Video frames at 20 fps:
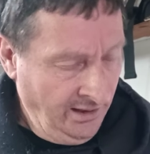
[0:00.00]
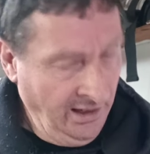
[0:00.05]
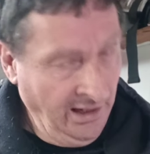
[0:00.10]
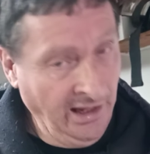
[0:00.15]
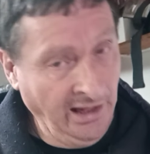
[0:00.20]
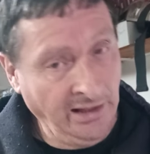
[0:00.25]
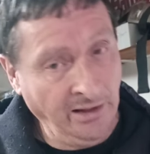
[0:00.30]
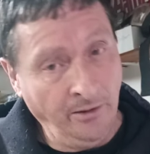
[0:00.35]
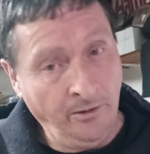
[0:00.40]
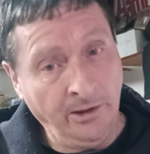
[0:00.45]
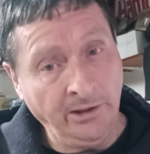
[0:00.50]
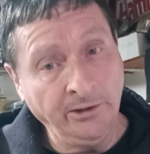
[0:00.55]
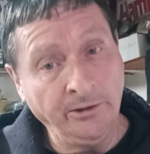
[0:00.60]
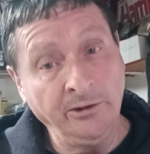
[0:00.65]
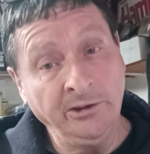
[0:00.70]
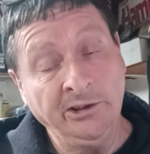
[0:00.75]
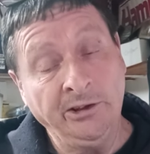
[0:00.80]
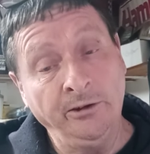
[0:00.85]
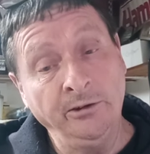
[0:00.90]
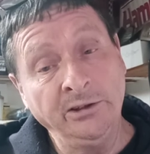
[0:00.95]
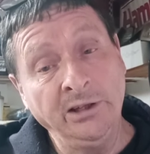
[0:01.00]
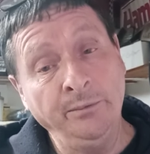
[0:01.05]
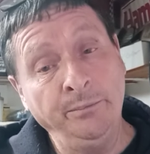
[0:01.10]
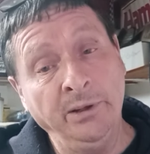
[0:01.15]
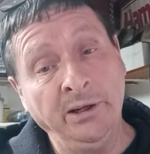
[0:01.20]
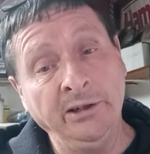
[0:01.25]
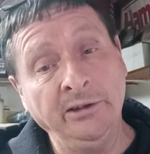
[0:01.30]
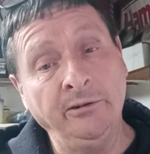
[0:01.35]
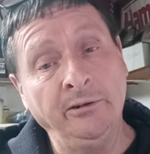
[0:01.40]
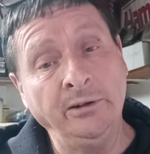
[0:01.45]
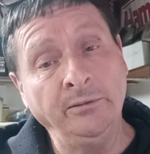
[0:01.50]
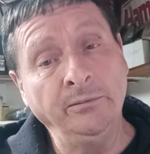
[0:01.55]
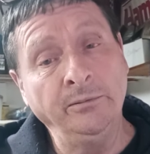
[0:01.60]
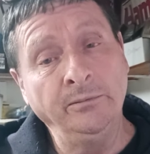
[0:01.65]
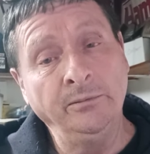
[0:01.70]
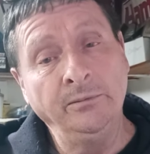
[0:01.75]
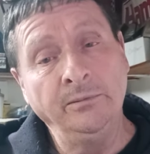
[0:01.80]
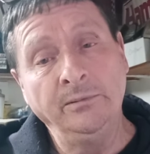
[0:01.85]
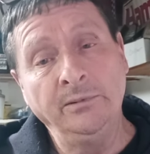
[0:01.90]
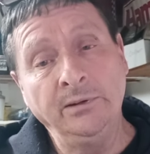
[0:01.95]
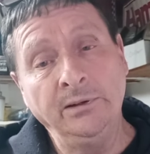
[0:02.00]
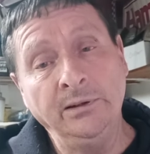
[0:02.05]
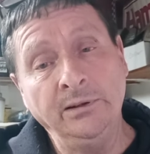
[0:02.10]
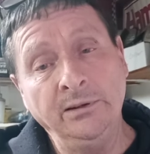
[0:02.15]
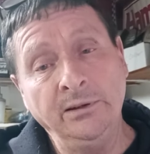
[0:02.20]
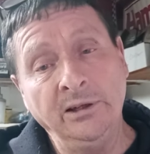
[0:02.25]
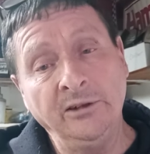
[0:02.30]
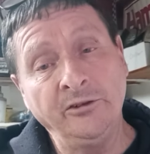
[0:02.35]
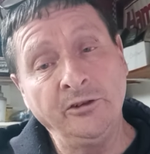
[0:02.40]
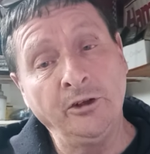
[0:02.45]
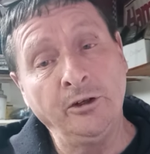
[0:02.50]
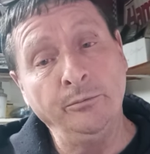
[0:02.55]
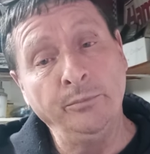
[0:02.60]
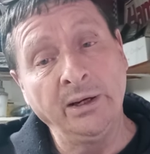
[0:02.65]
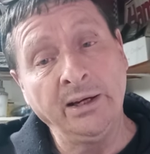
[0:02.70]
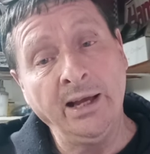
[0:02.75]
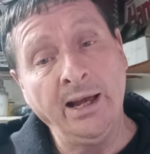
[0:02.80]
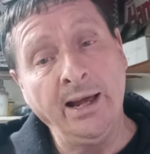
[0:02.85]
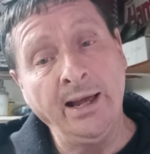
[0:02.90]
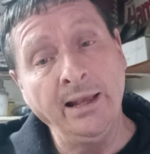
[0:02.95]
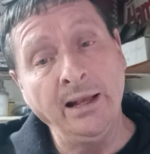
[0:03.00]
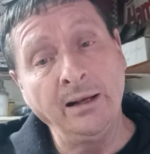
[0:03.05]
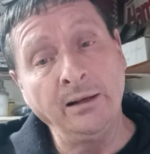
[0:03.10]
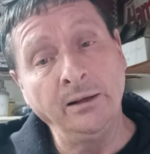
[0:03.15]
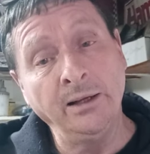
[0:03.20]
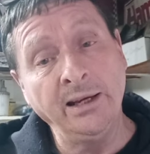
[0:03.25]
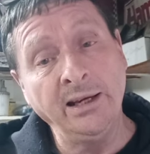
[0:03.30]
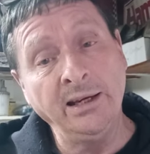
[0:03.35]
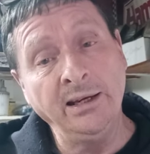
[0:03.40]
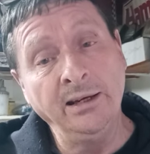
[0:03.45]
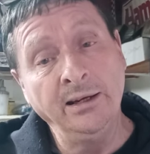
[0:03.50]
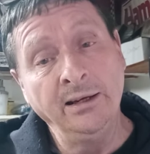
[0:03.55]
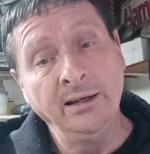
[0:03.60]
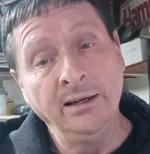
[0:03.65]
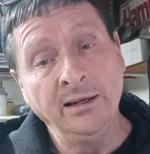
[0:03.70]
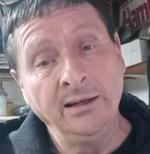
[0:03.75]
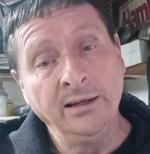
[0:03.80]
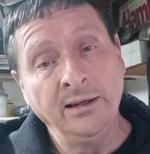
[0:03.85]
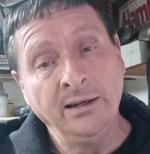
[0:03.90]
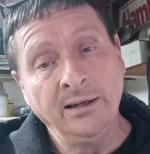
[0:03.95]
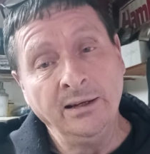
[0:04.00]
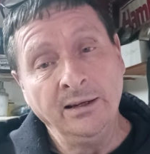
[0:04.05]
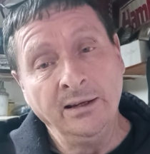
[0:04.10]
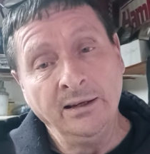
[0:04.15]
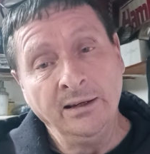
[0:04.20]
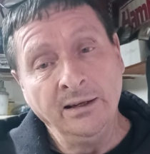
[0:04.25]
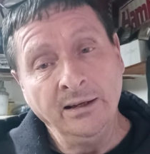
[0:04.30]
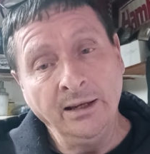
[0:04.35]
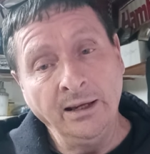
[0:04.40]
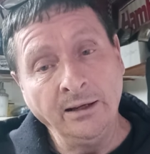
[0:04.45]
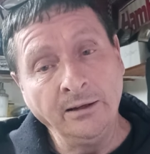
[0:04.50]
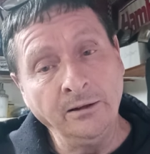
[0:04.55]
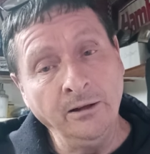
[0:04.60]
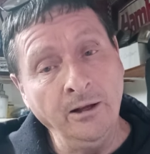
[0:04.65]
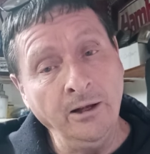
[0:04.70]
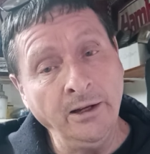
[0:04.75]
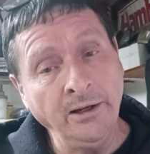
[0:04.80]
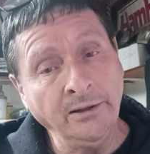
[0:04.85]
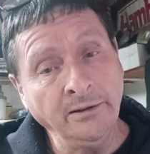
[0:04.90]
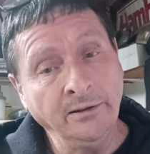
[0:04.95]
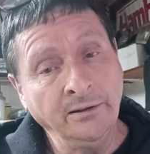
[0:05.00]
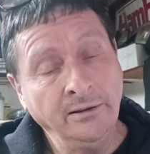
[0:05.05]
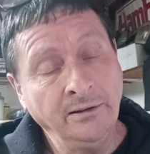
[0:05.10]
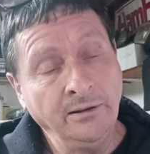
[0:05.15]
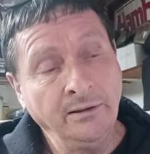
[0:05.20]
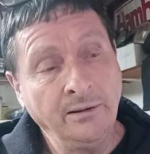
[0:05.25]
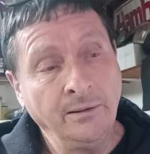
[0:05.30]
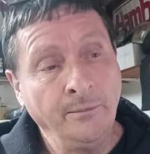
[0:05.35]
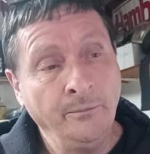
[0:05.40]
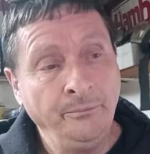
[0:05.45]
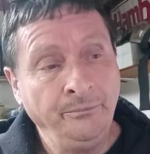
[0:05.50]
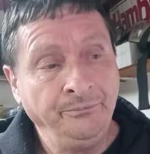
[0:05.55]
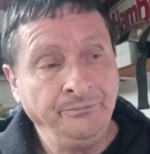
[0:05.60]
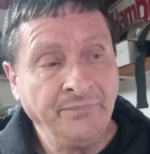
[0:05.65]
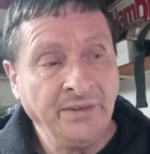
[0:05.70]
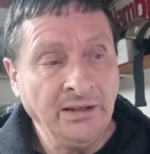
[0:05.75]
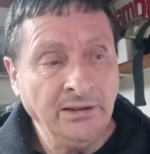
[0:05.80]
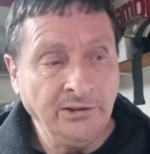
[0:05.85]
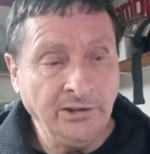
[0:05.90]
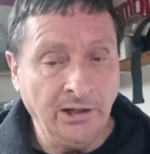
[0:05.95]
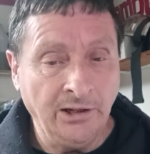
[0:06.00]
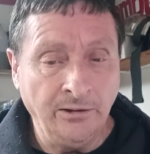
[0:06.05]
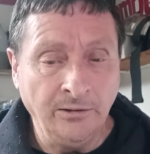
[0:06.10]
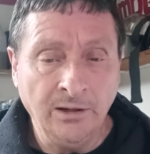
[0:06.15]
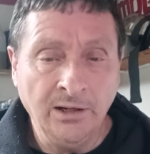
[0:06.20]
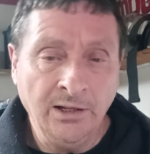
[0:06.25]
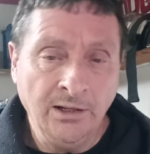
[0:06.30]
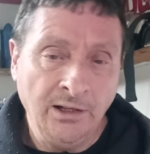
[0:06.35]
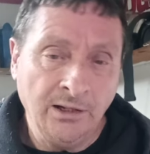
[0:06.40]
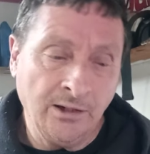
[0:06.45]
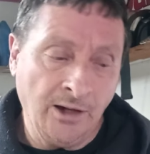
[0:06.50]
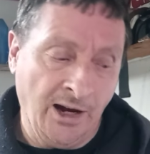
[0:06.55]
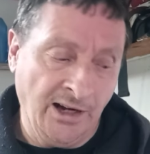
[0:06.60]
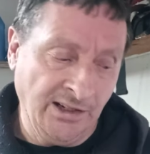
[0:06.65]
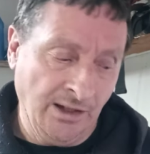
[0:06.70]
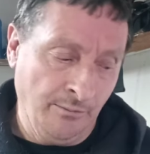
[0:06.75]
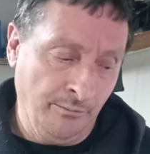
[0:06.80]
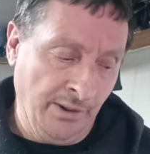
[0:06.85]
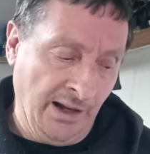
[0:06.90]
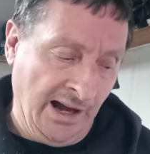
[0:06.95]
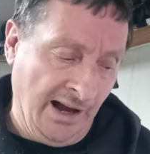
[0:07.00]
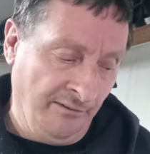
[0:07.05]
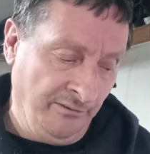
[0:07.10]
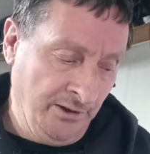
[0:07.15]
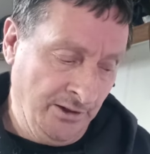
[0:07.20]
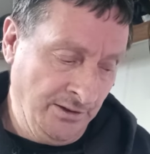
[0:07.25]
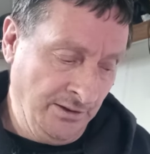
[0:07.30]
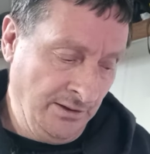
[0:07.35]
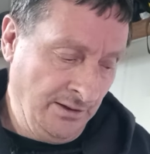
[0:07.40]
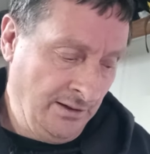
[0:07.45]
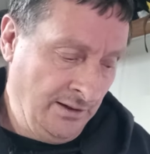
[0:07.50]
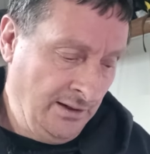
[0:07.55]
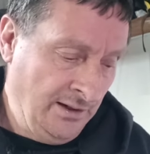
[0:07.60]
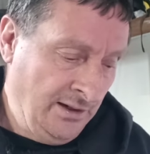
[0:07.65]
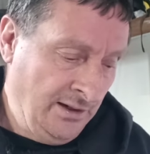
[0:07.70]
And it also depends on if you're mechanically inclined. So, guys, I'm babbling.